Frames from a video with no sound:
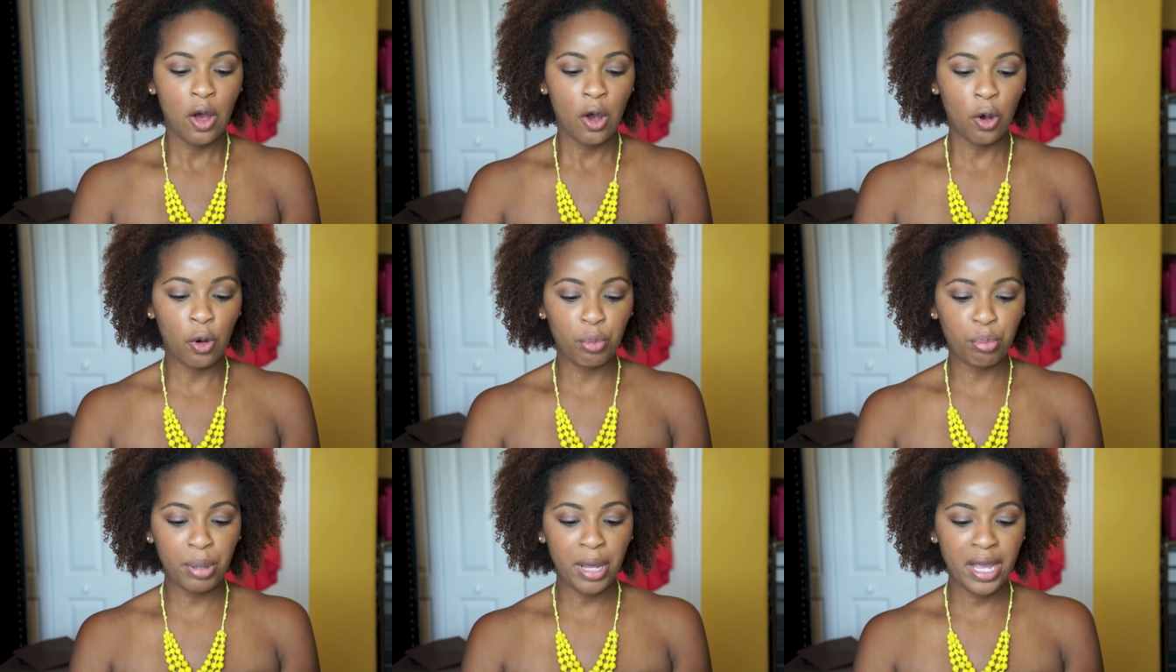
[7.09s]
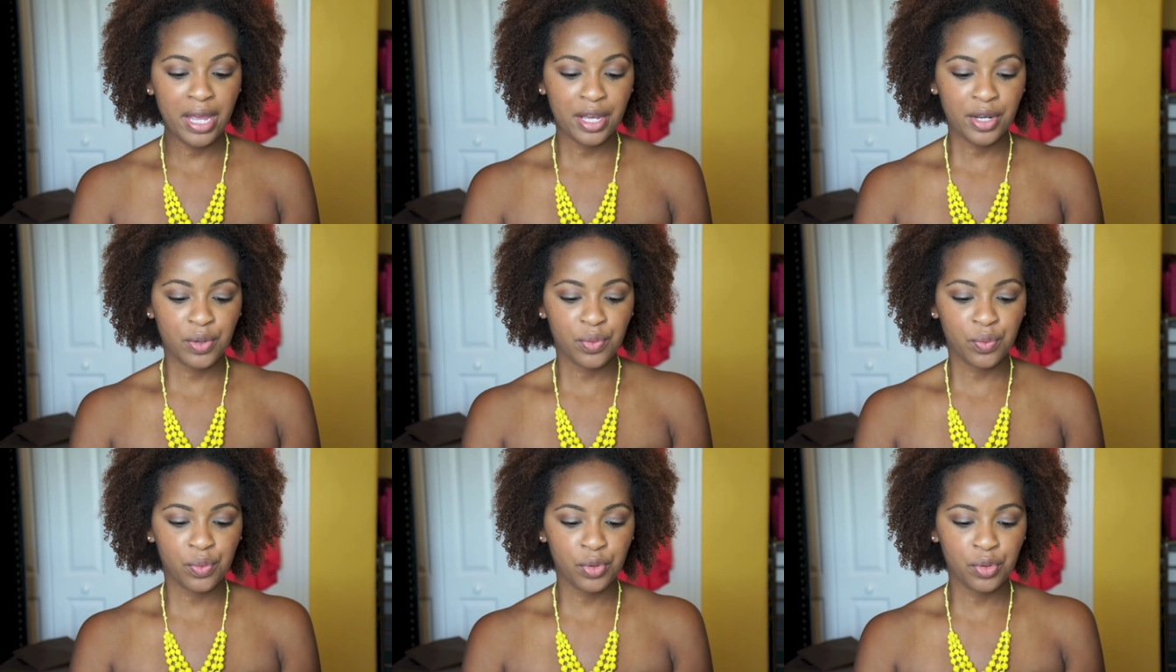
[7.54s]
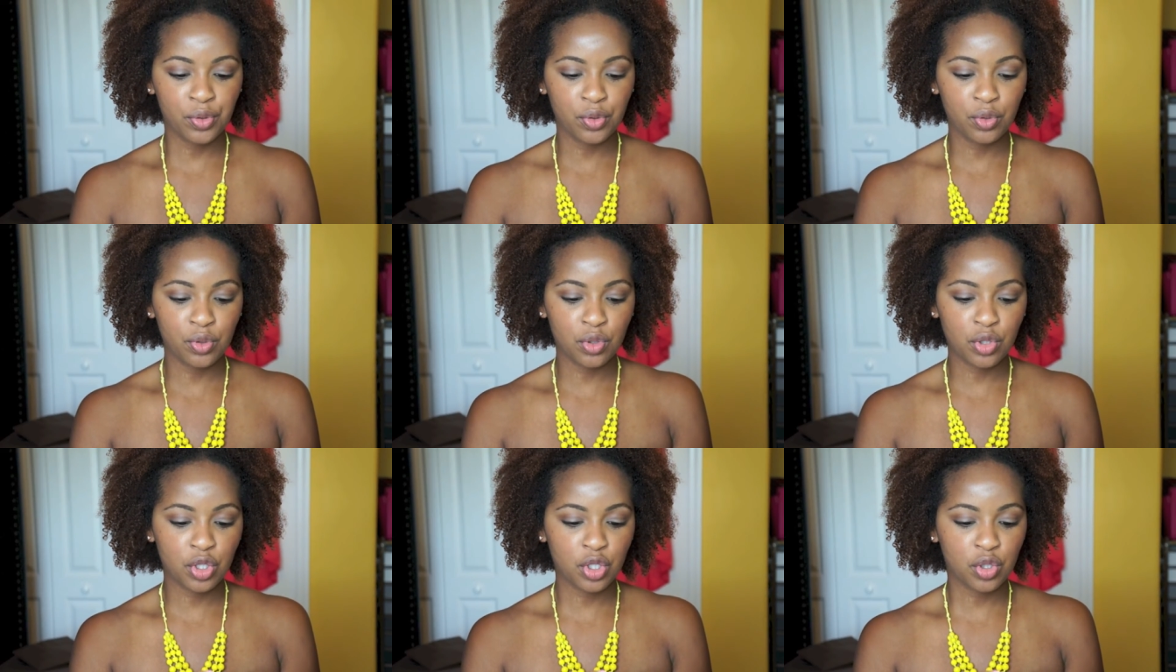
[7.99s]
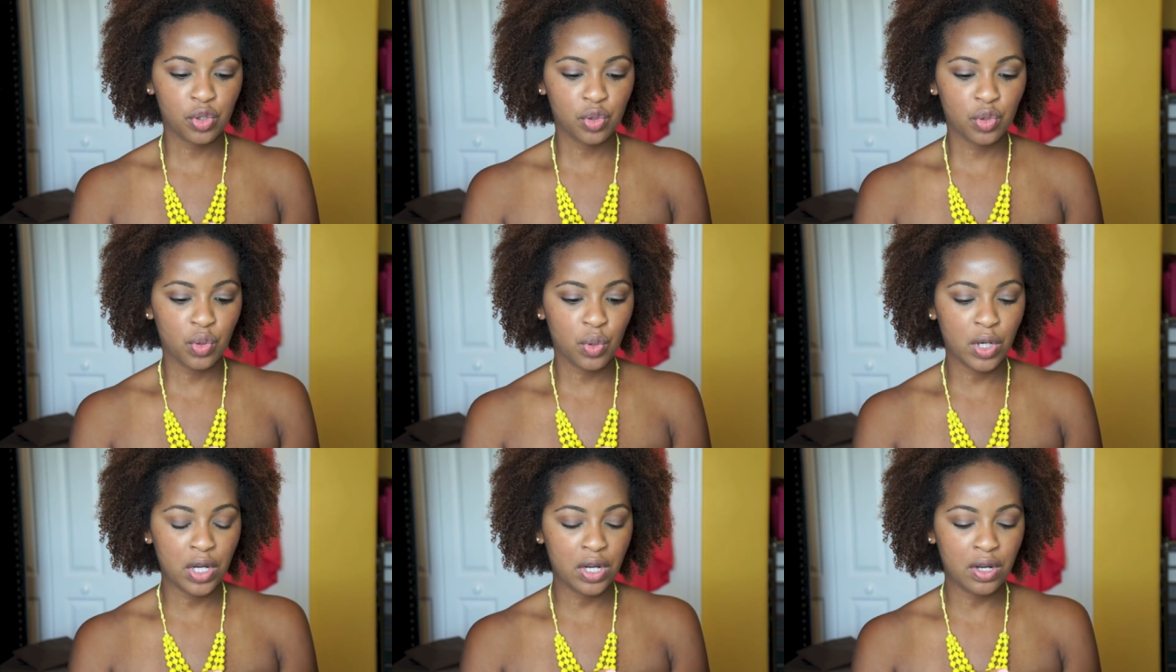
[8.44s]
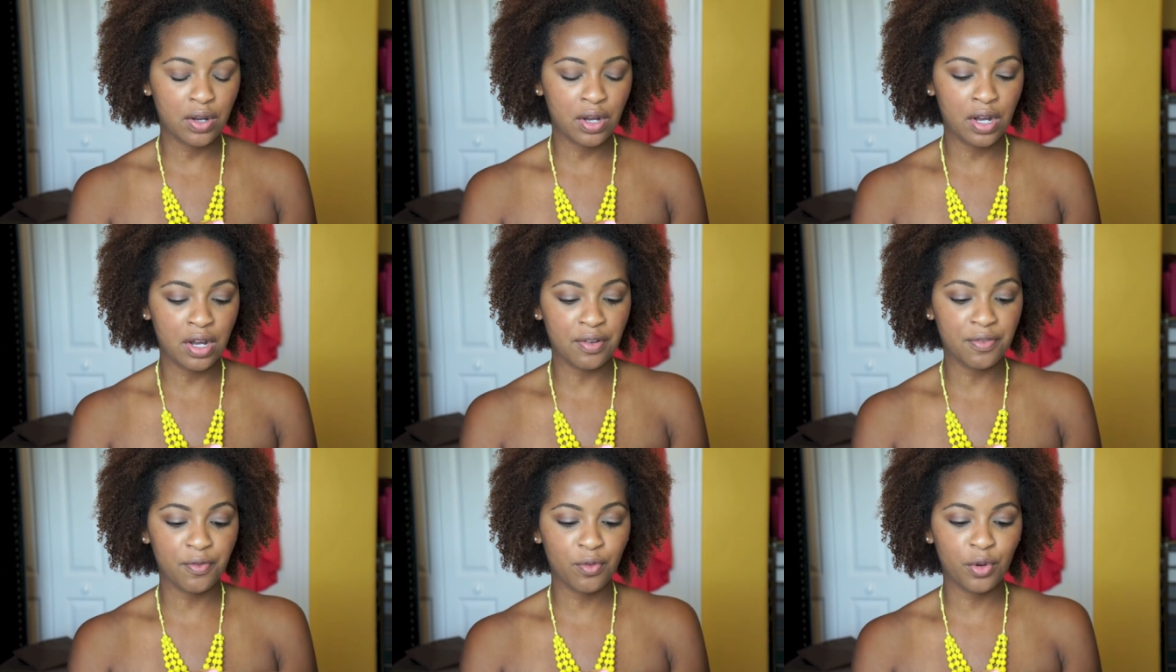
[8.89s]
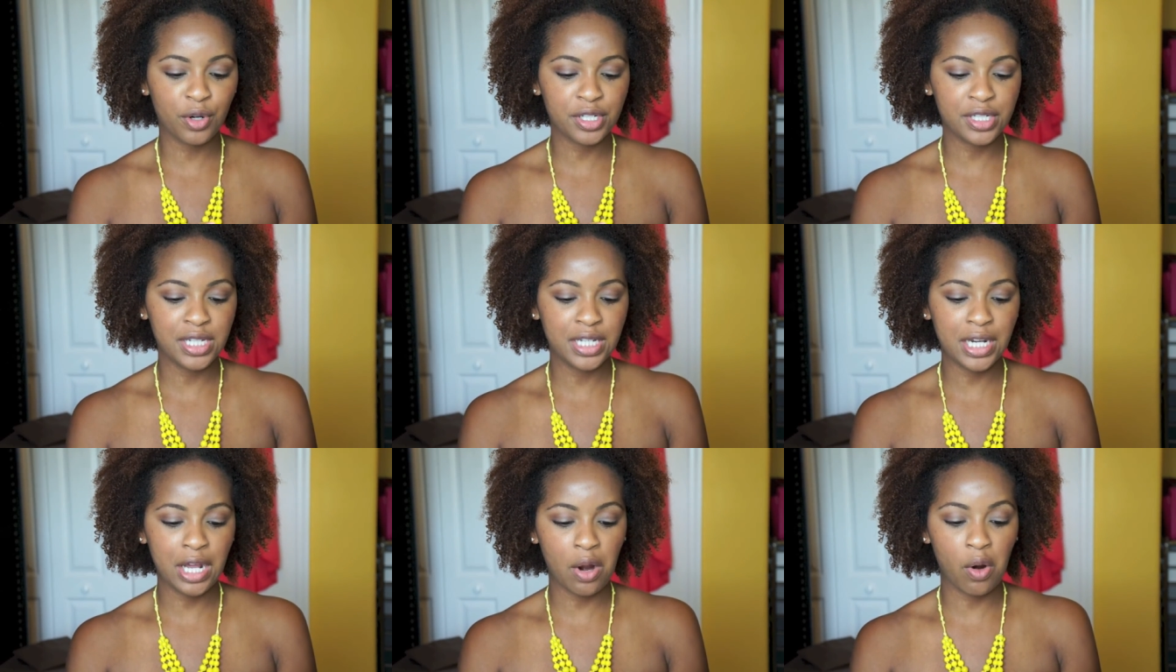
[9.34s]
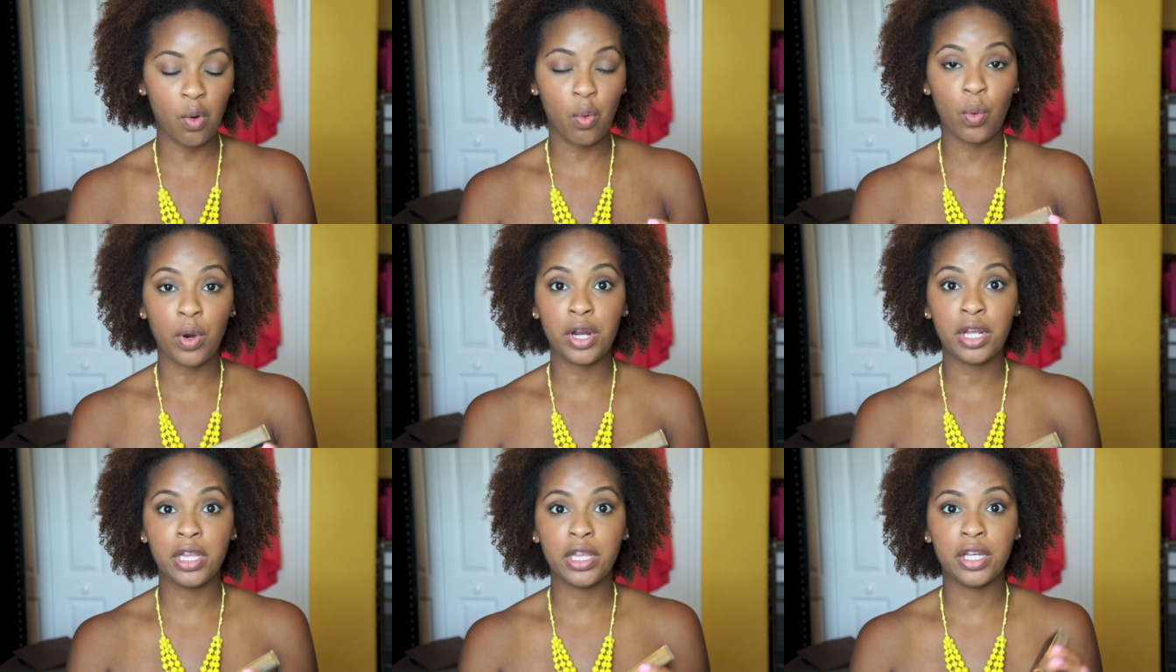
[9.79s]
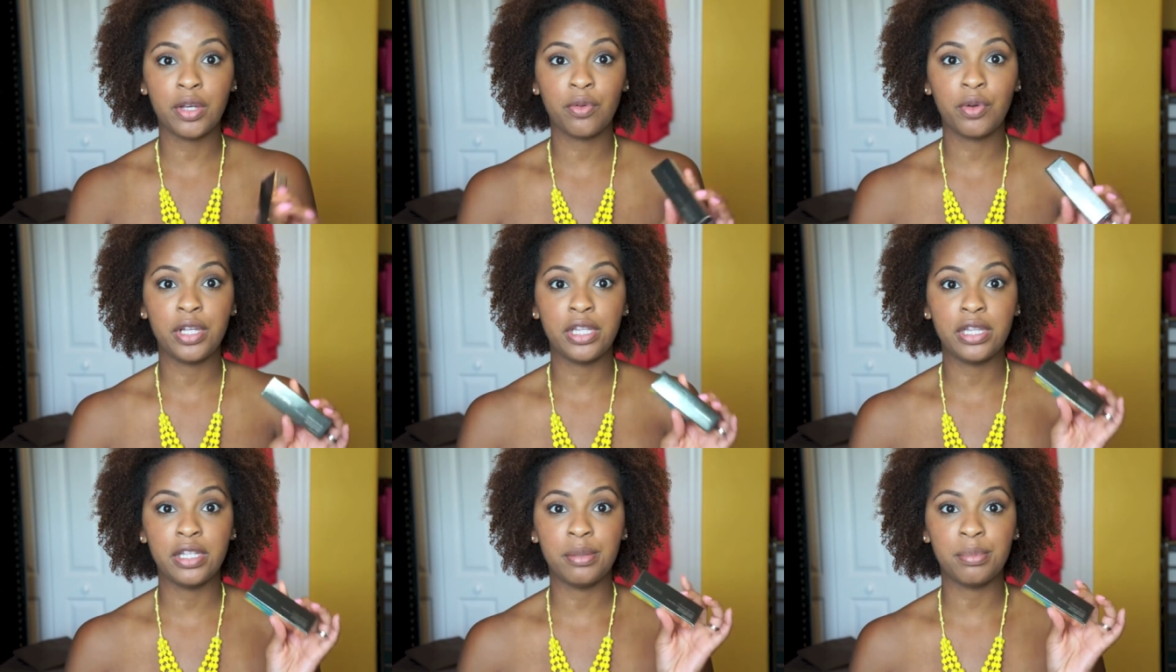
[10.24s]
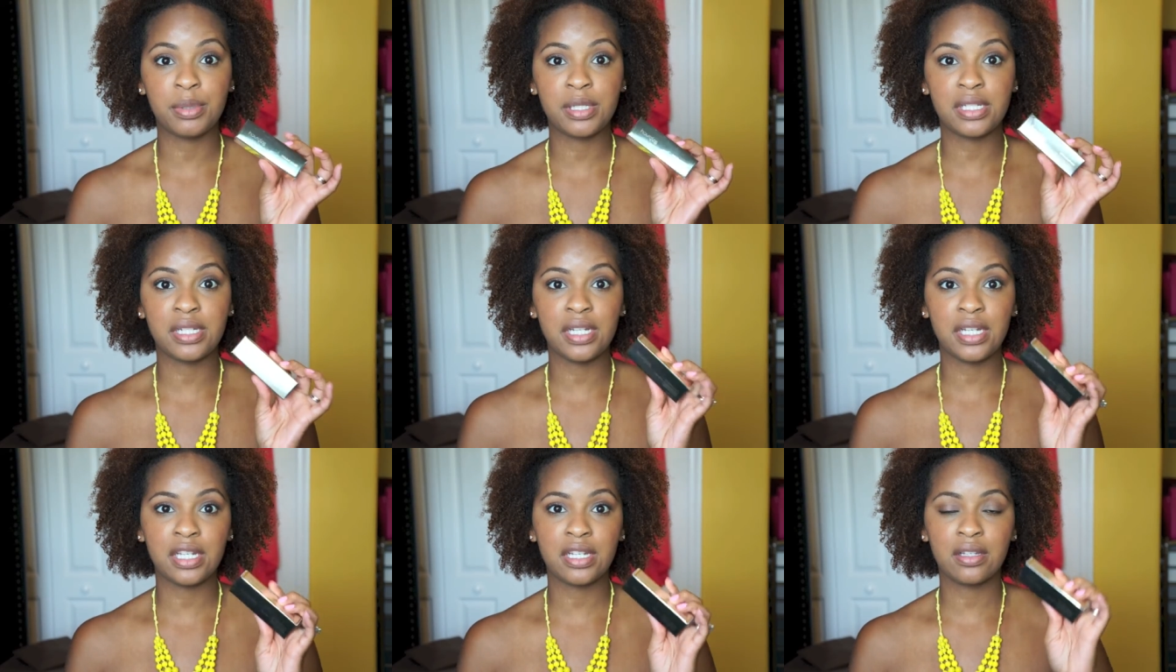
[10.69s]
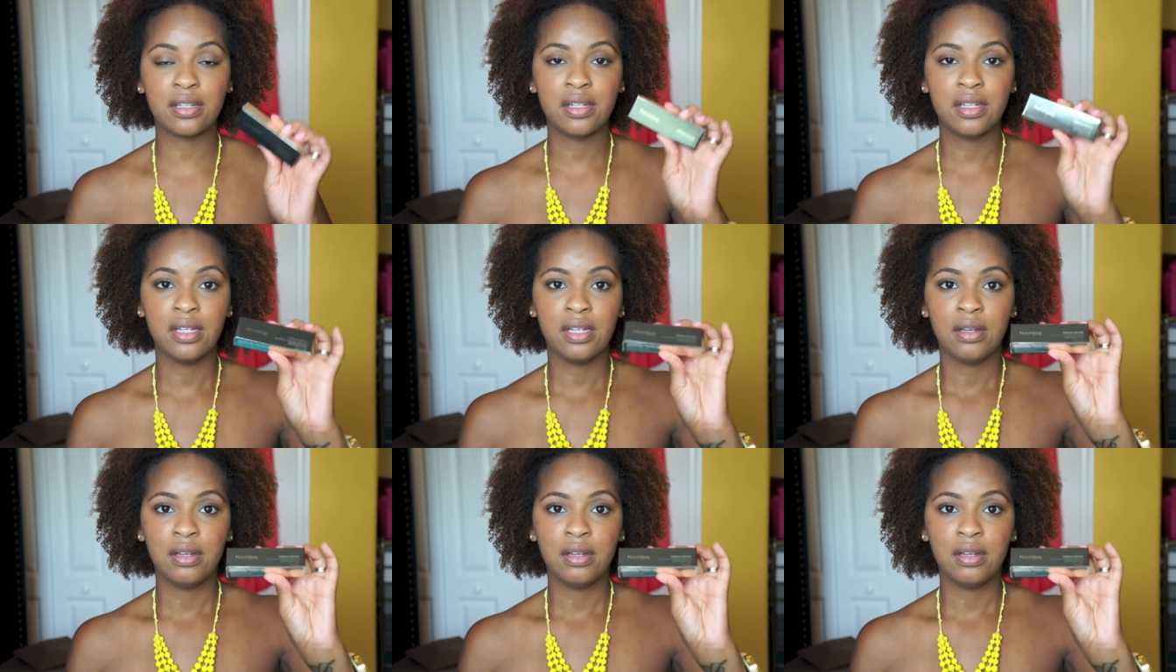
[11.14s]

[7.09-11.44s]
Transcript: Opaque Rouge 12, uh, 14 Hour Wear Liquid Lipstick.